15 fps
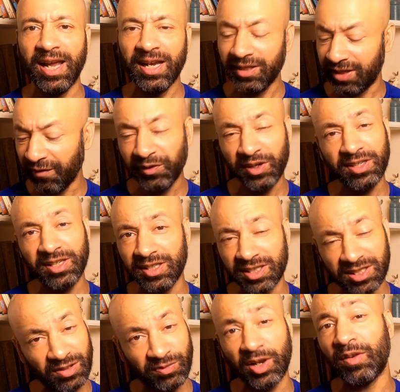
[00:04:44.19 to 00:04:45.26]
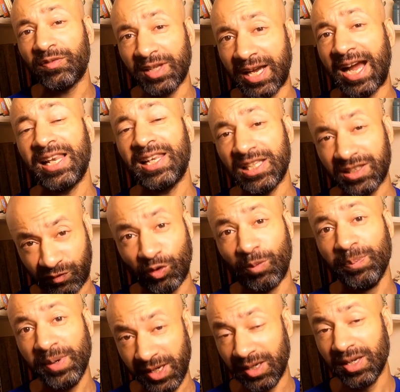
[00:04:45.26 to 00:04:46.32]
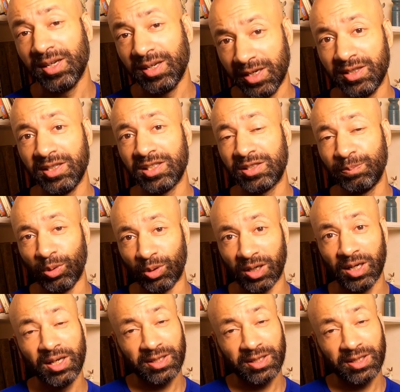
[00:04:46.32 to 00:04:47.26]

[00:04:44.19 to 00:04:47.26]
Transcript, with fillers: And definitely this is one of the highlights for me in this book,